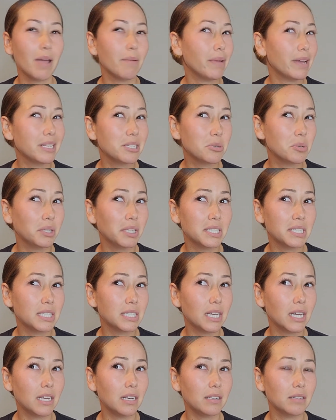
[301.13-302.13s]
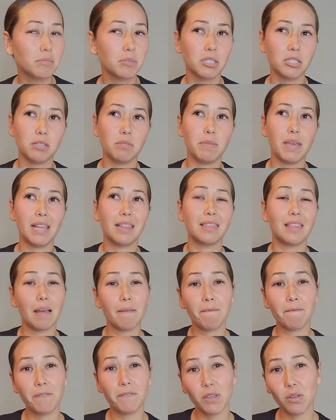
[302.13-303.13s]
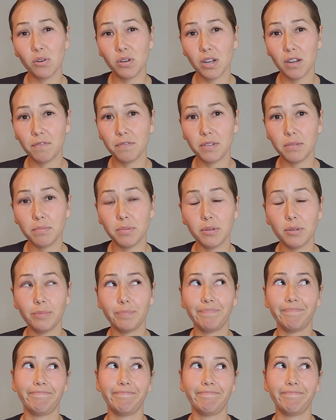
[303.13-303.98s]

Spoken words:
am I doing this again? To make them feel comfortable?